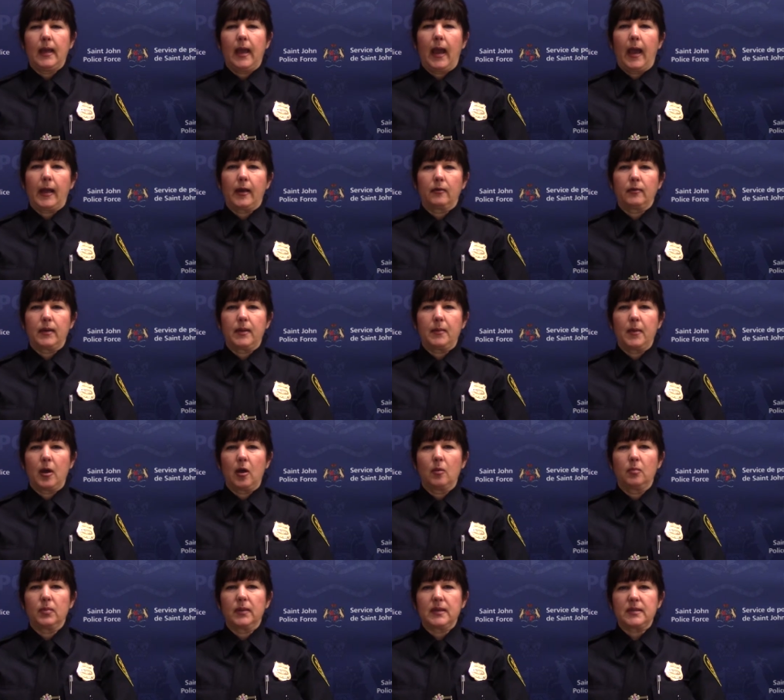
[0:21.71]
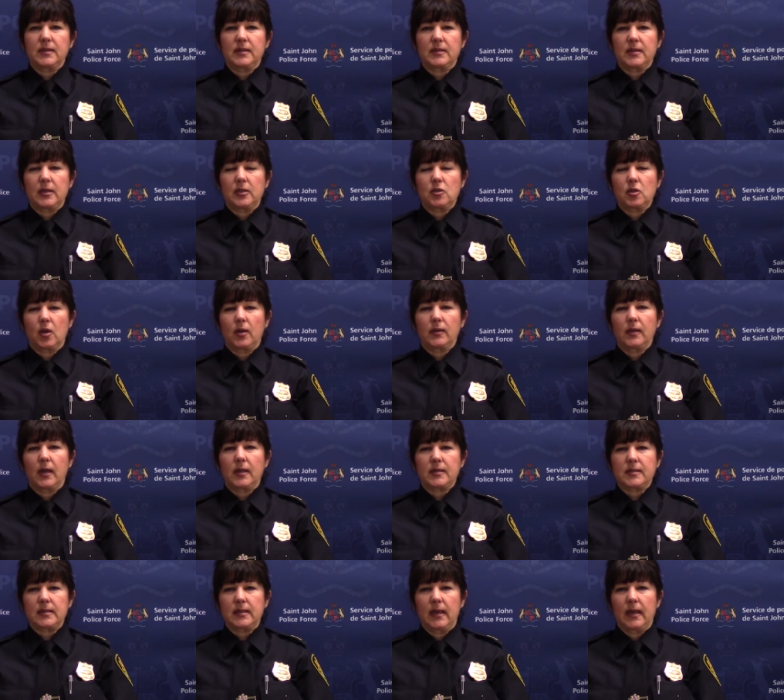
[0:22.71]
at our email, police at
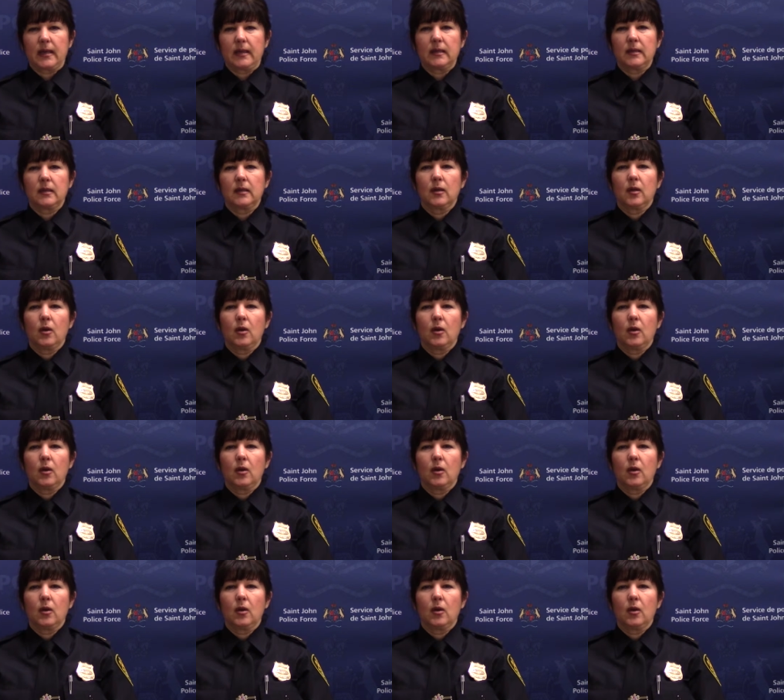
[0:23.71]
stjohn.ca,